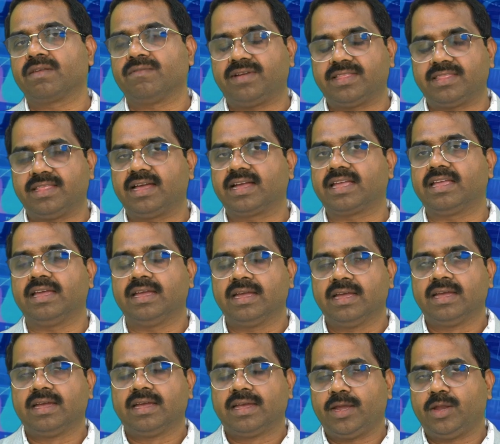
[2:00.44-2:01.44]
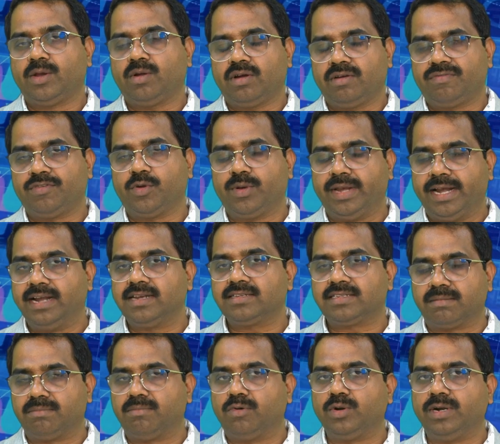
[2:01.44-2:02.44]
for the if you need
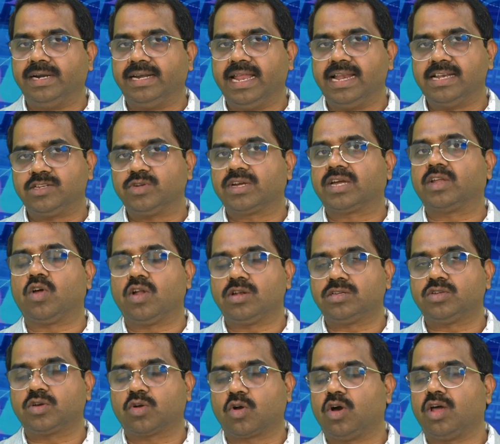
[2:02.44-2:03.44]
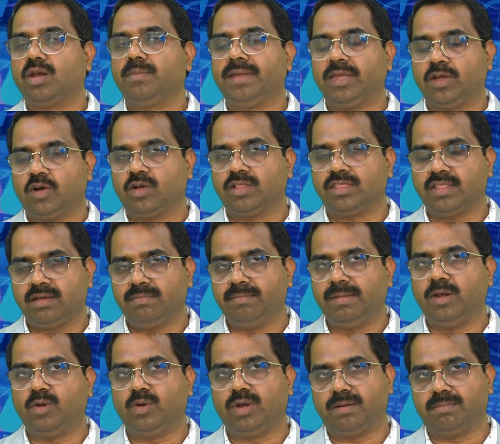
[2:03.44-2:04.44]
some more details, you can also call me on the
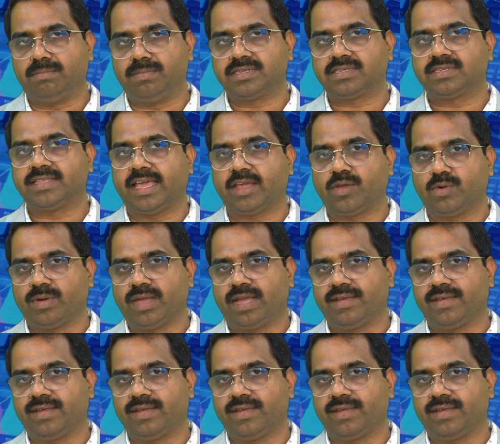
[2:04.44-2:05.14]
below numbers. Thank you